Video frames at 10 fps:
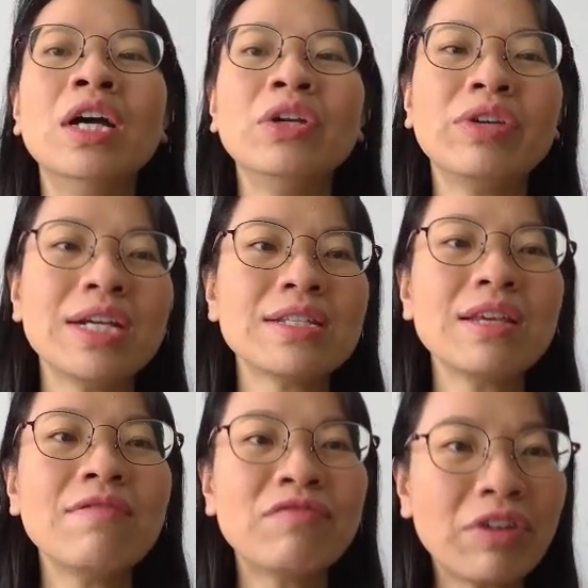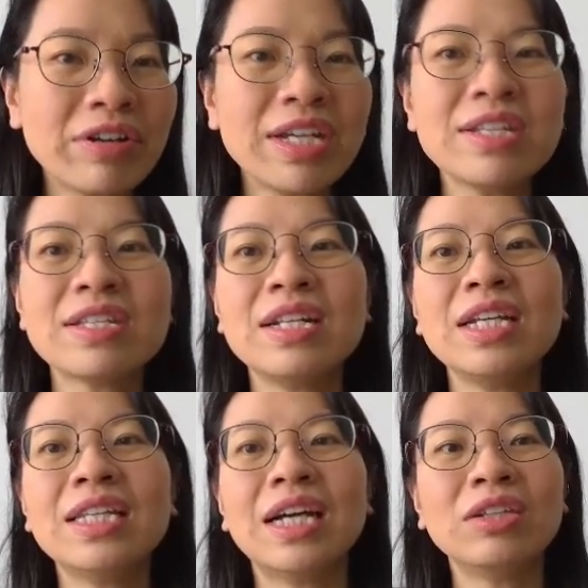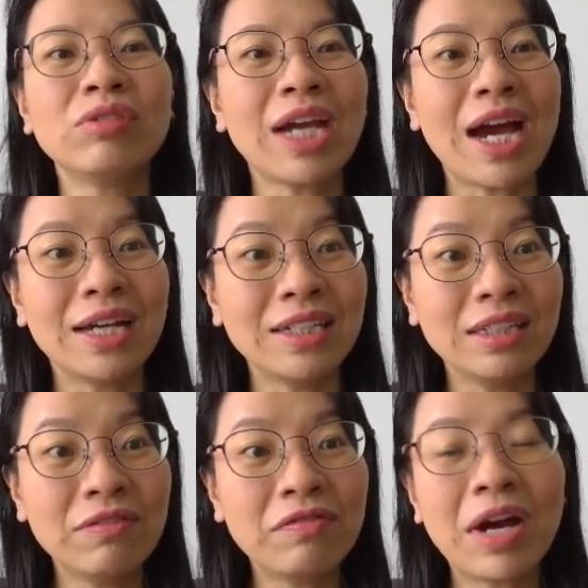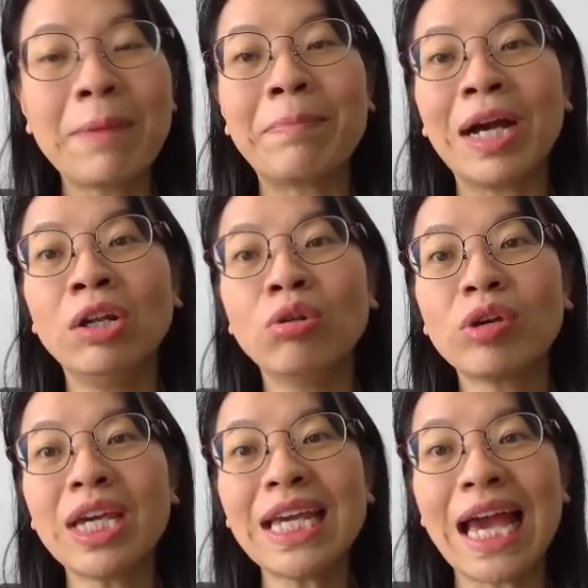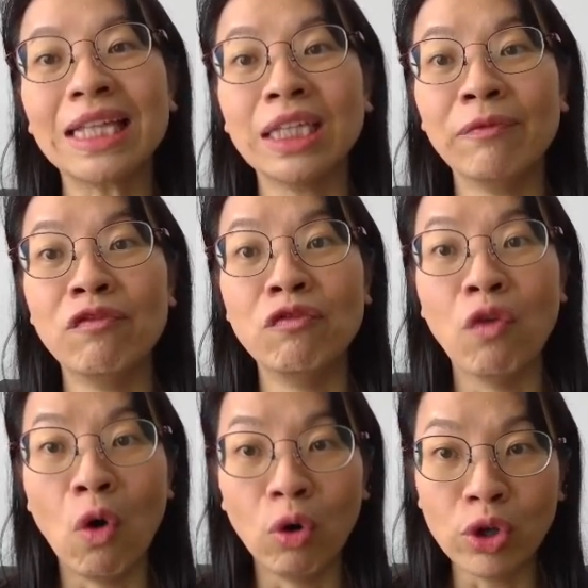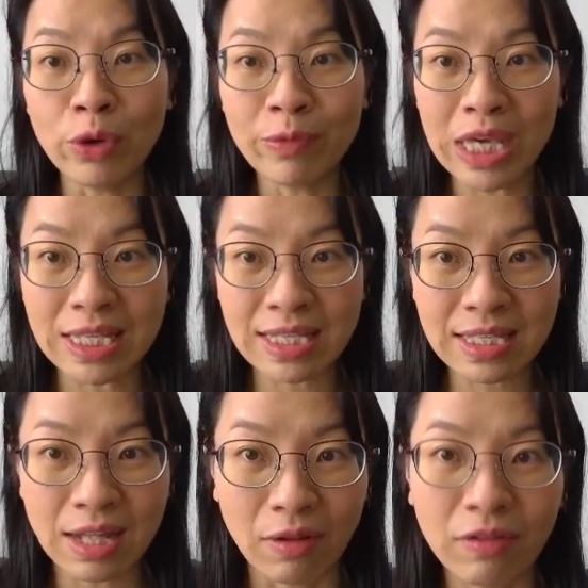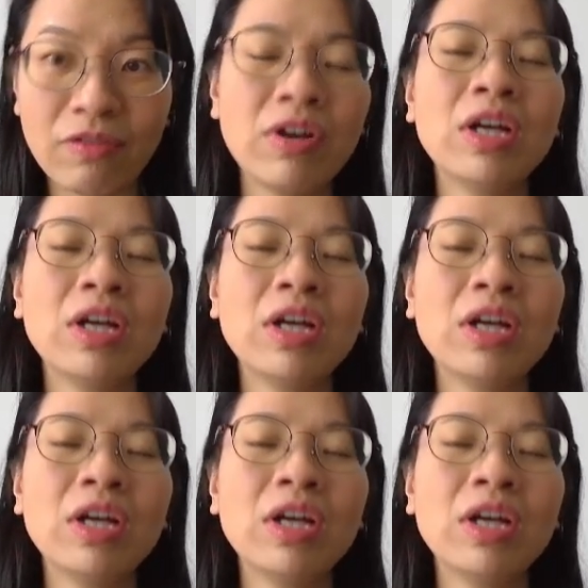You can see very easily that you can identify by looking at the volume itself.